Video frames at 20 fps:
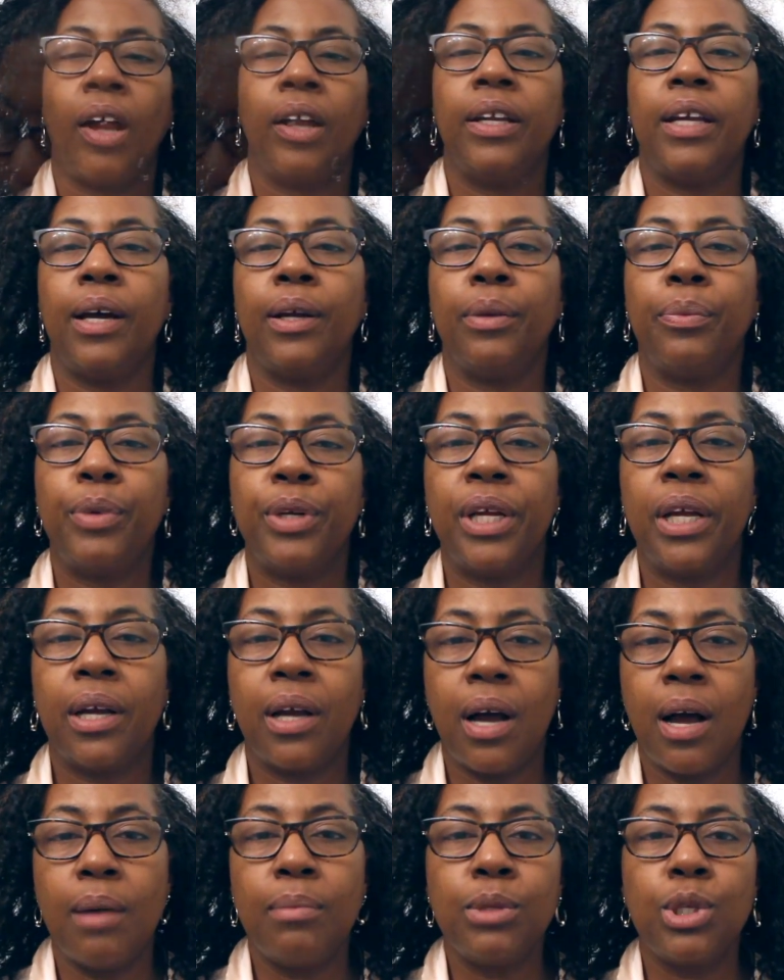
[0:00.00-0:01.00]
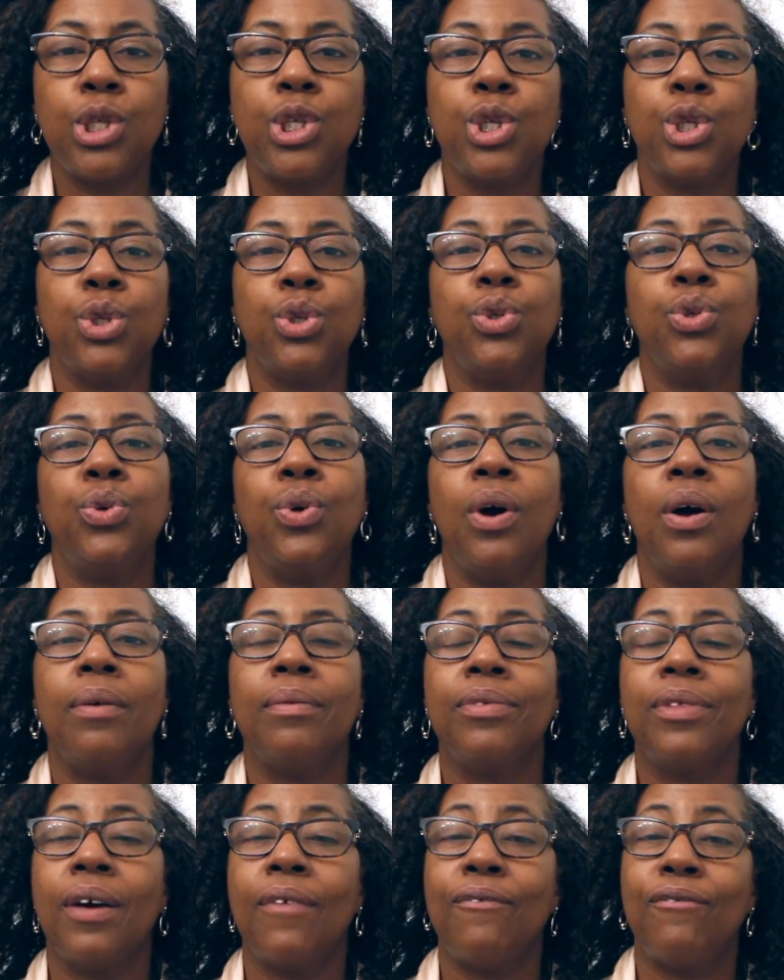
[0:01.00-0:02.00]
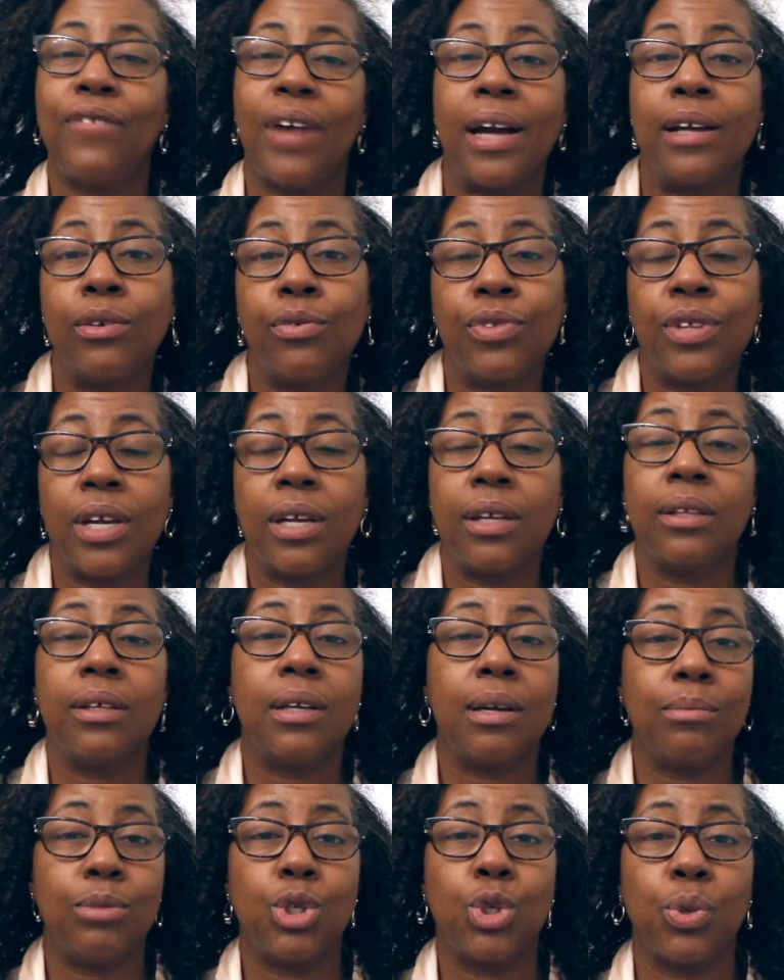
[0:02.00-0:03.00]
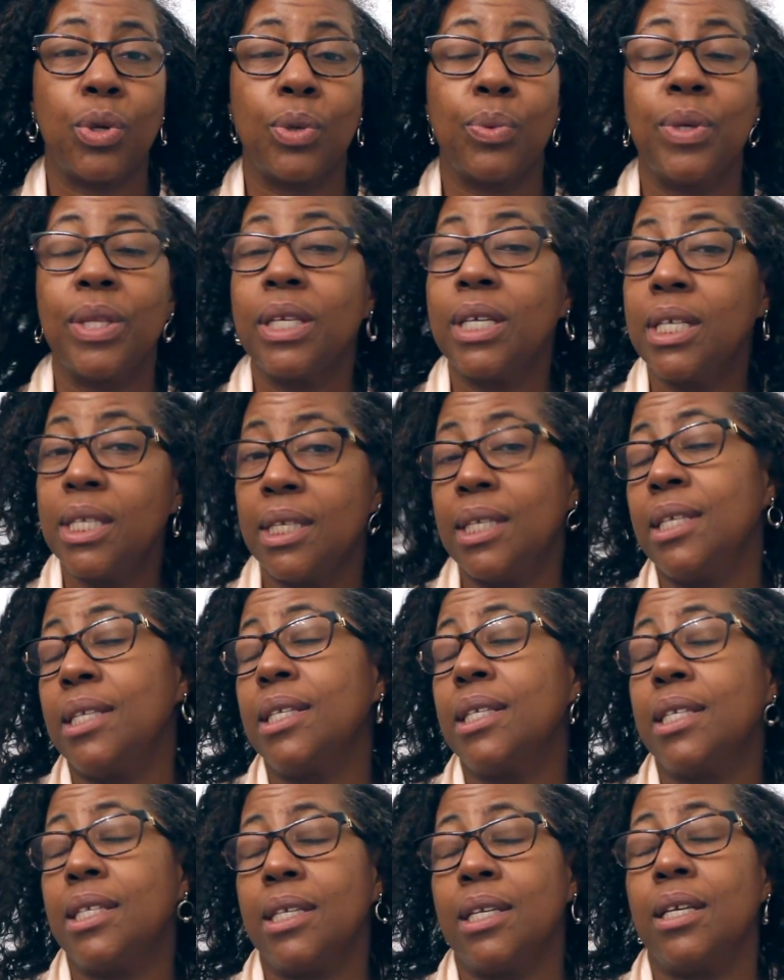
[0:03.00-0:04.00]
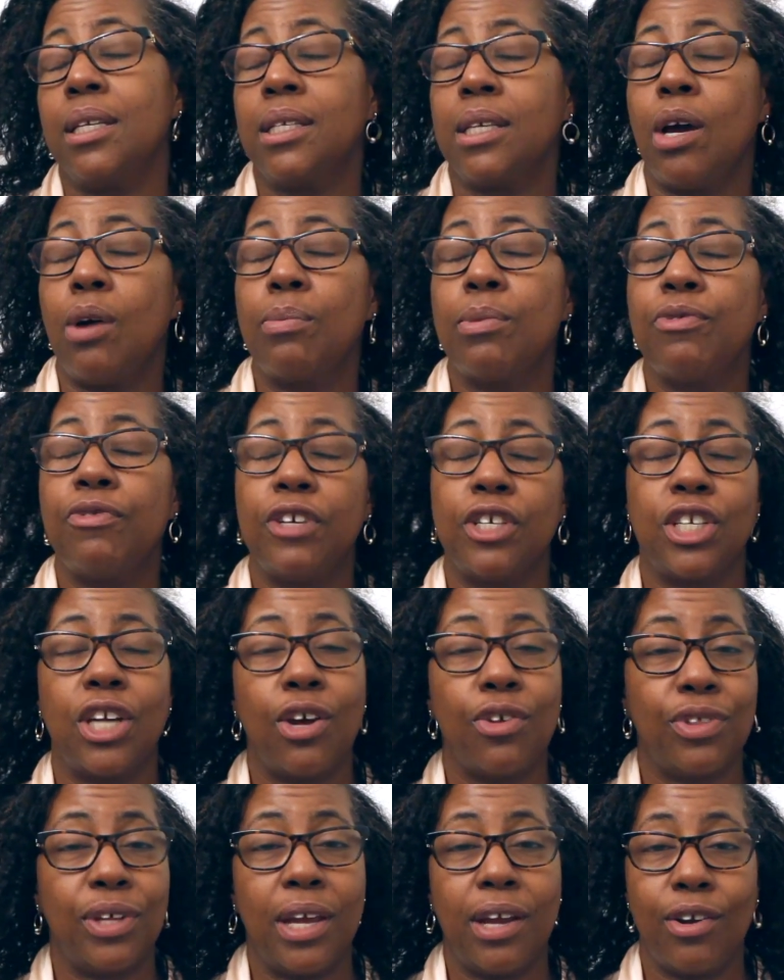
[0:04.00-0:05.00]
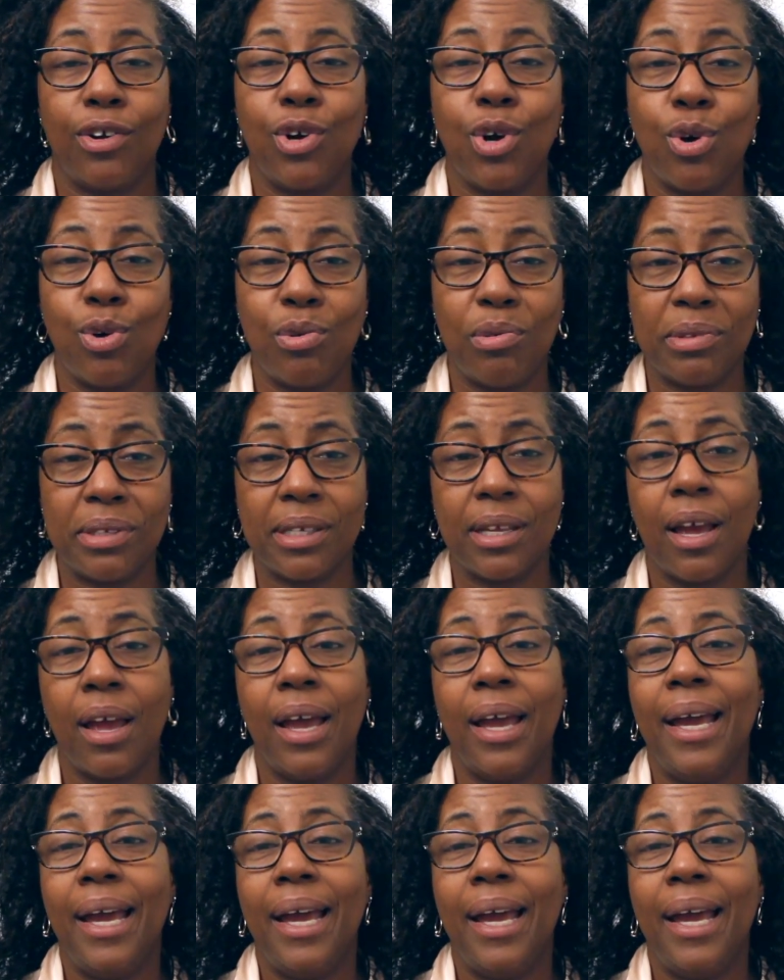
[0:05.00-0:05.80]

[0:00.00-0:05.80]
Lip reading: Now, when it comes to the final thing that I'm doing with consistency to help me reach healthy hair goals,